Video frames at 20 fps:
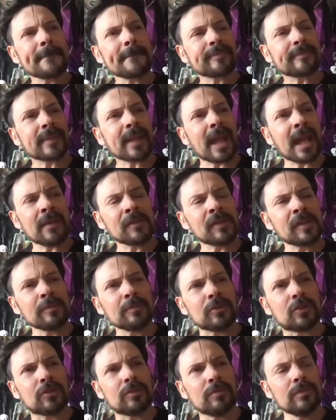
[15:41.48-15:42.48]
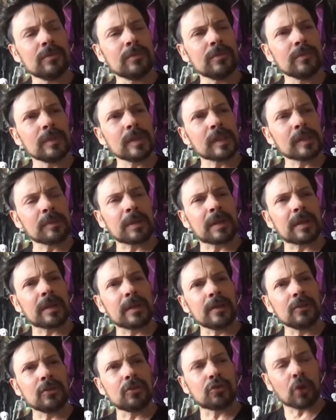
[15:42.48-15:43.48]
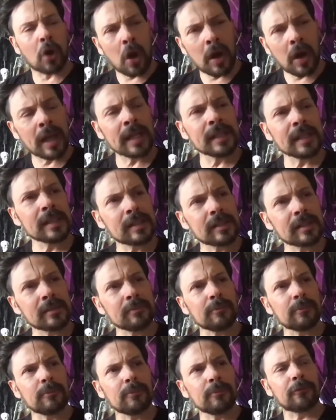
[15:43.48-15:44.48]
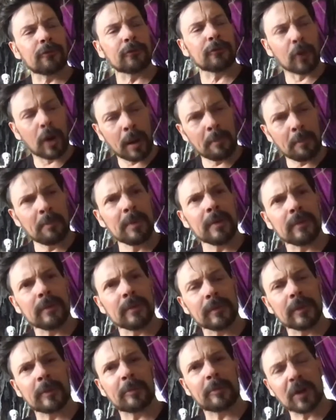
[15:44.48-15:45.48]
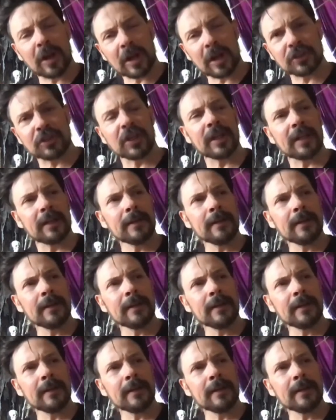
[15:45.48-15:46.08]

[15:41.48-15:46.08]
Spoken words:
have some drawings from the production.